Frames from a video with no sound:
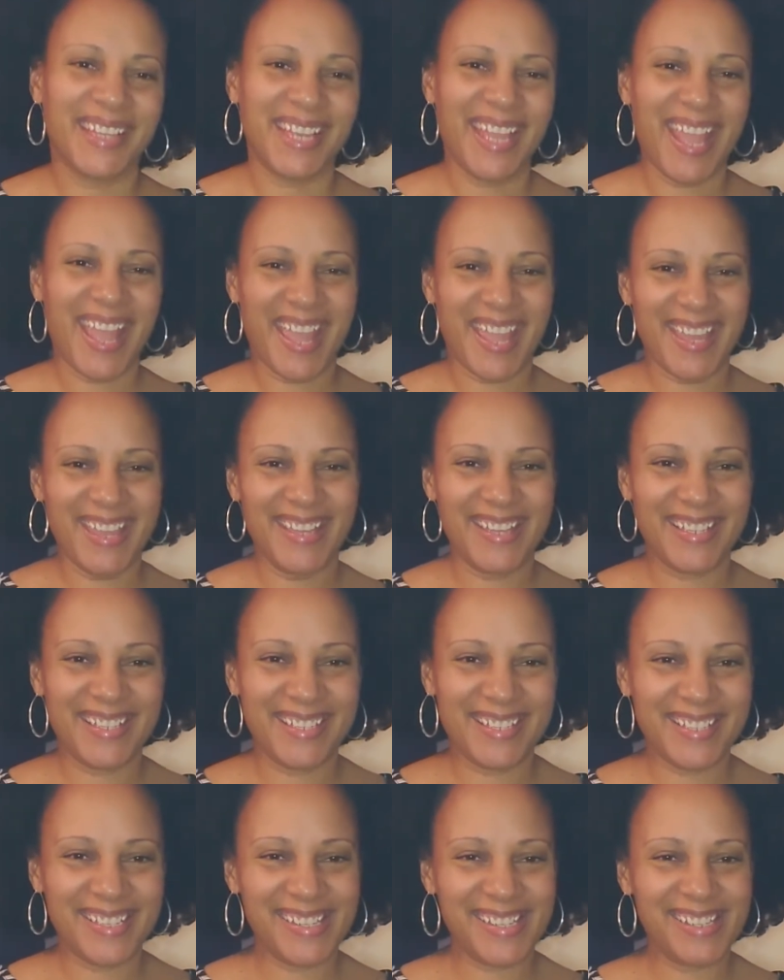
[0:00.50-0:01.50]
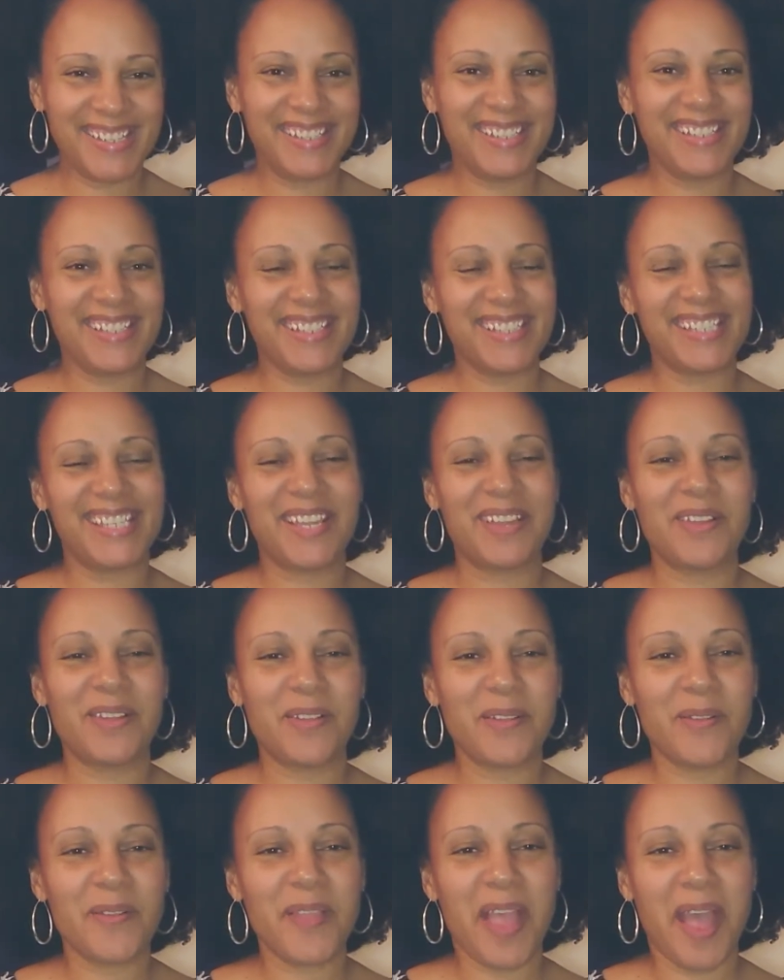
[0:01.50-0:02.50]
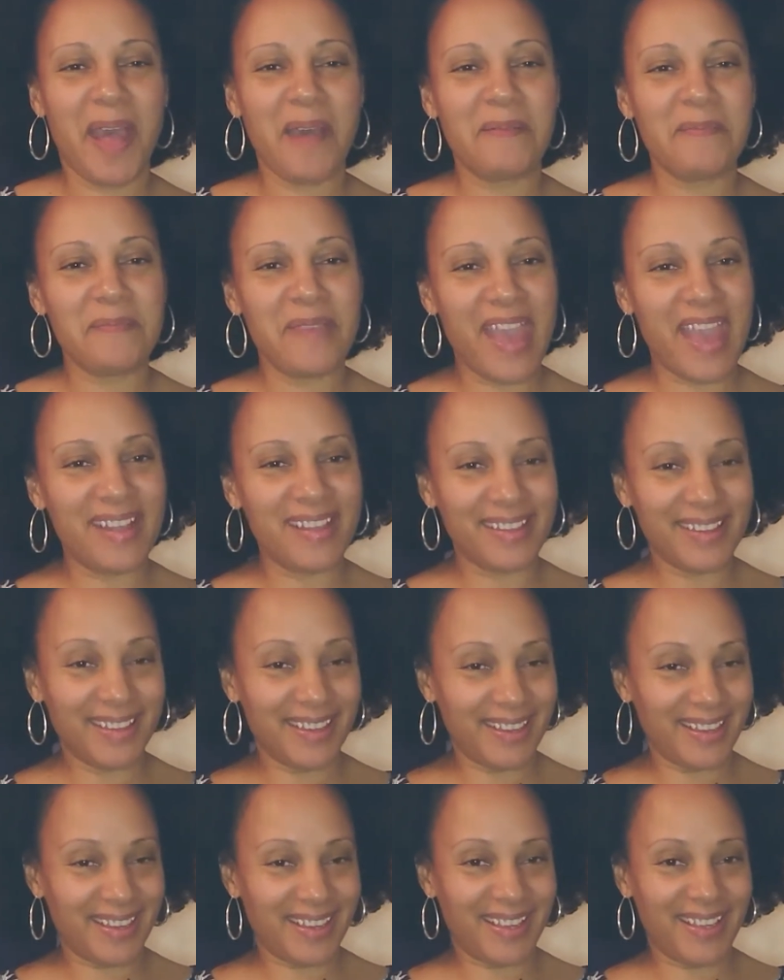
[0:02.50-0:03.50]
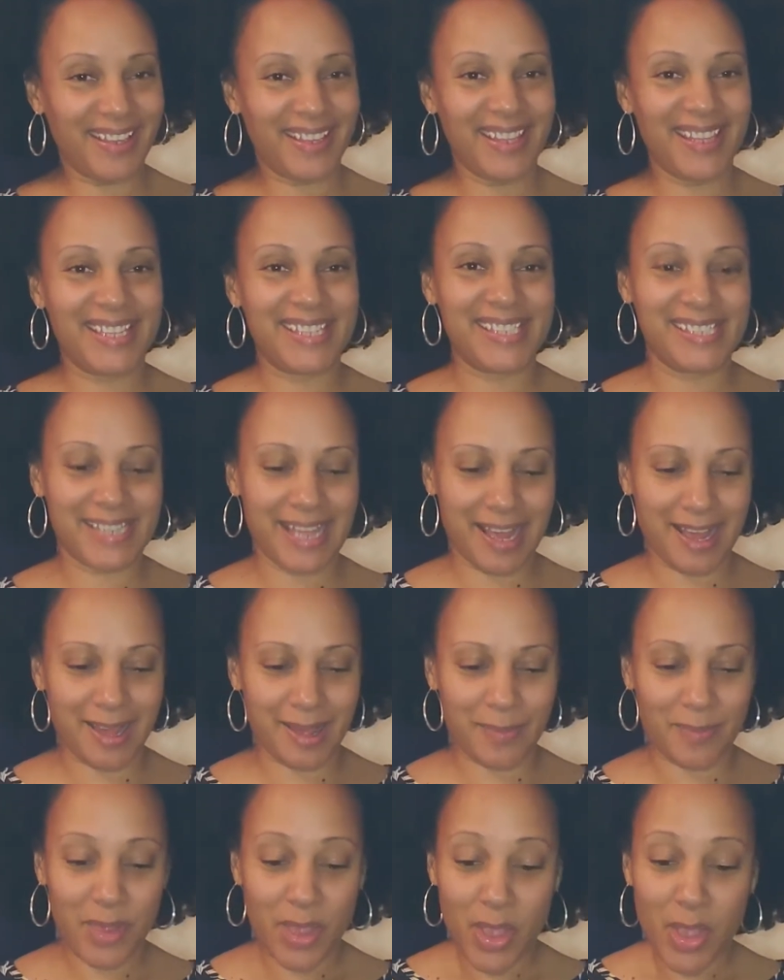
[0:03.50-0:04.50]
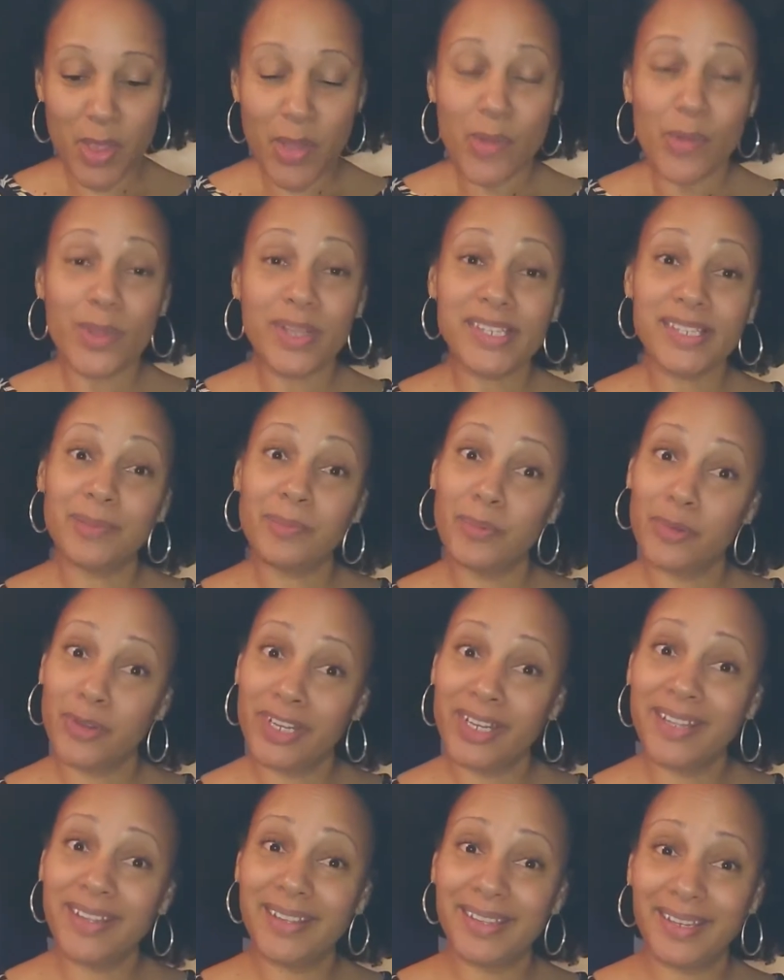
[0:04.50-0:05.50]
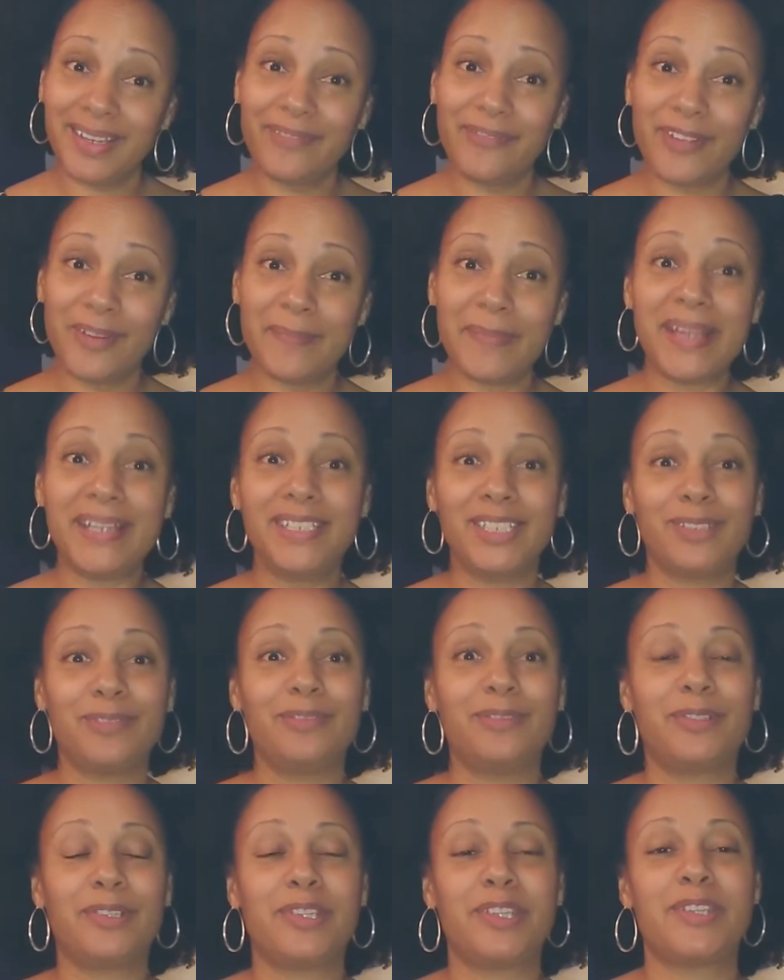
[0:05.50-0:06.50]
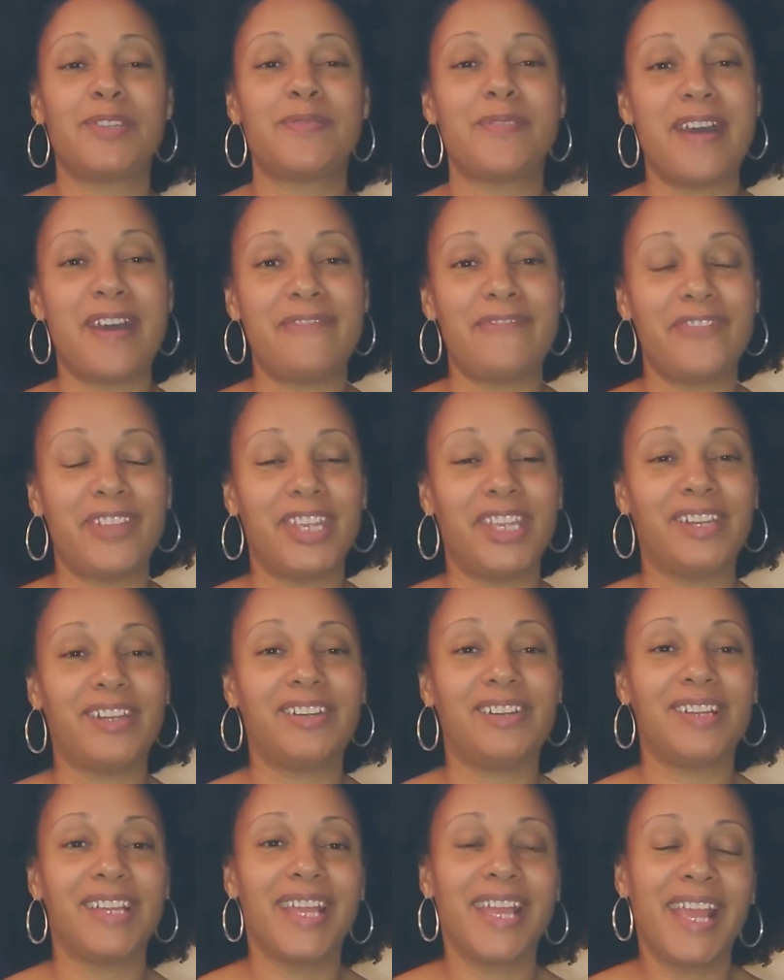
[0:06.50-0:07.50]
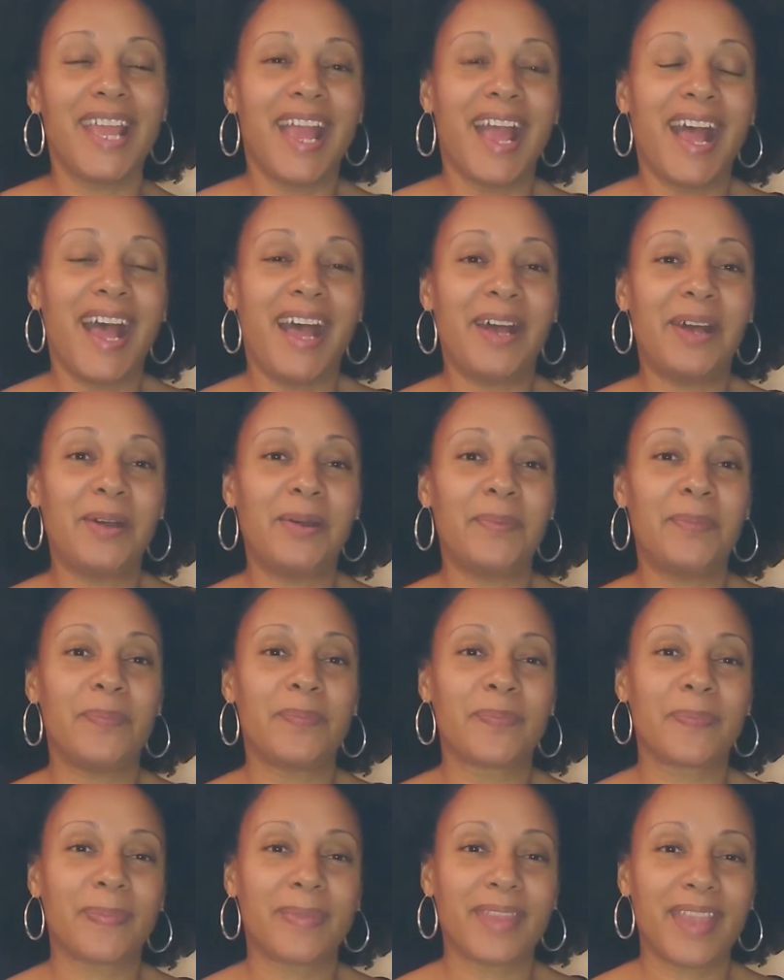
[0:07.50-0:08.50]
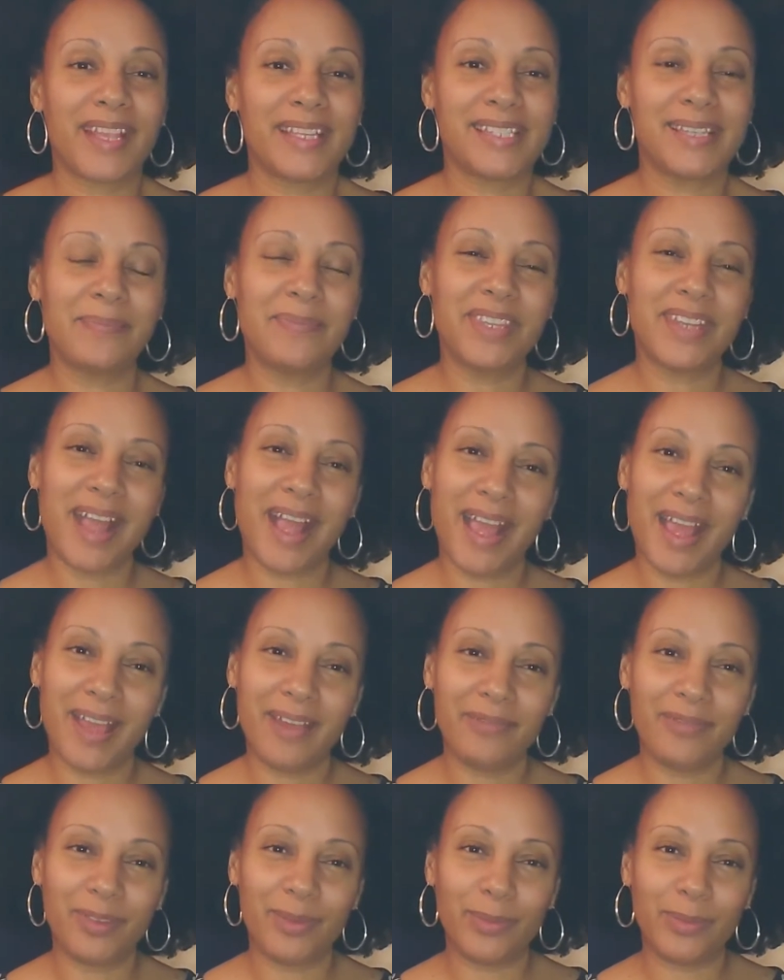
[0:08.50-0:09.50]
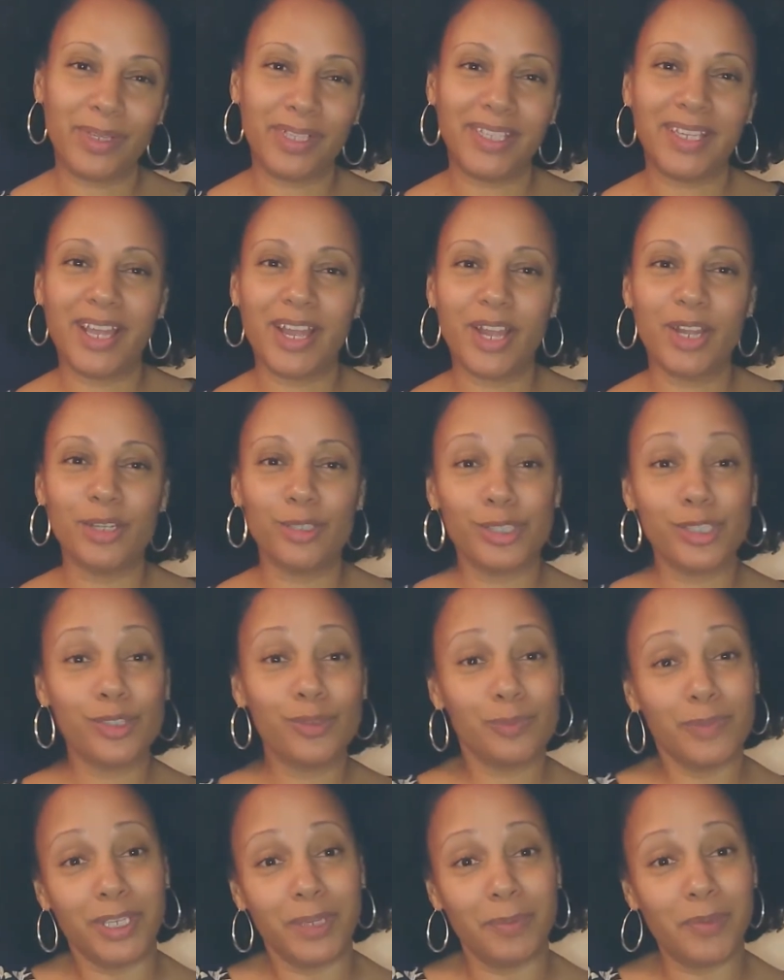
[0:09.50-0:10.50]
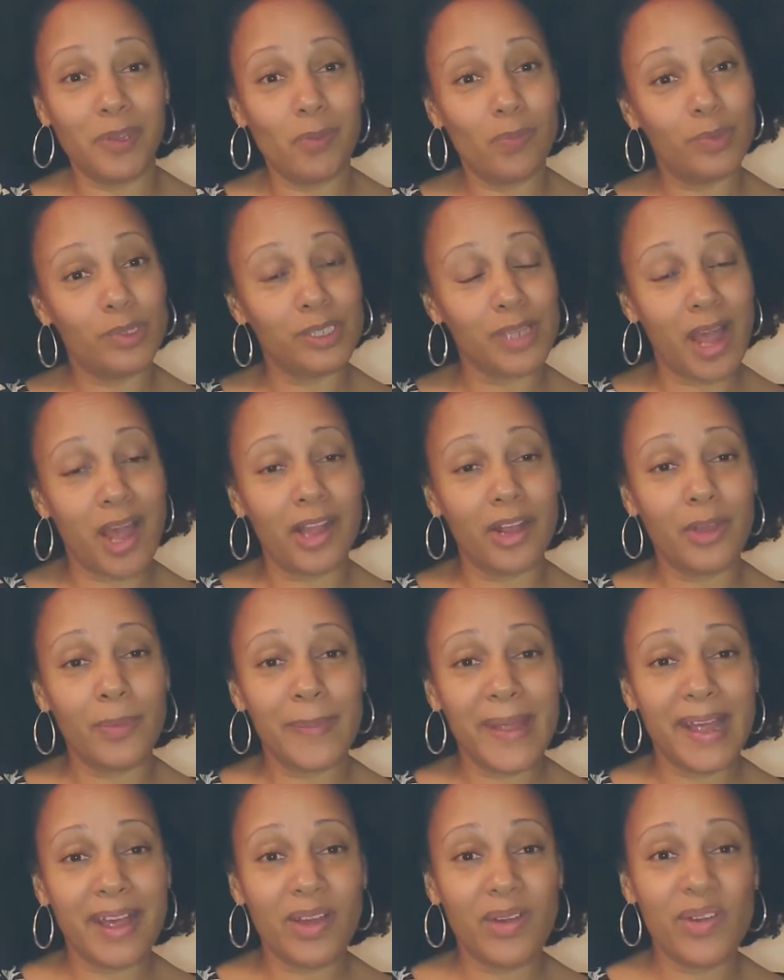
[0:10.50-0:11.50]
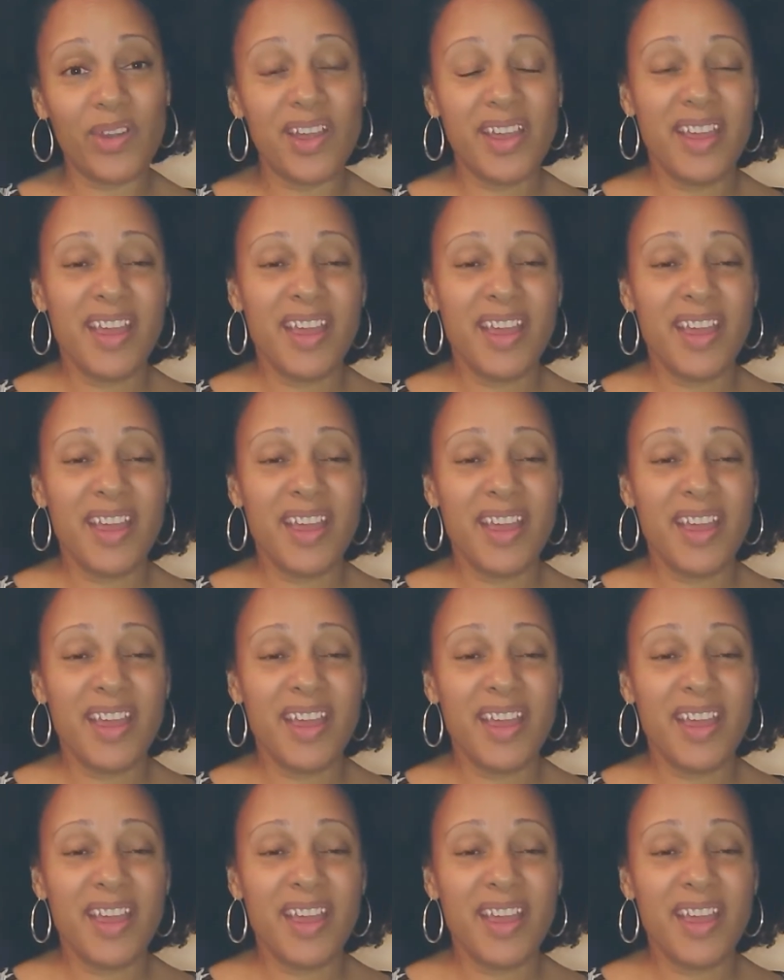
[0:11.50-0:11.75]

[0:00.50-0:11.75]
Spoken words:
Hey cousins, I'm back again, this time with some pretty good information for you, I feel. Something I haven't really heard too many people talk about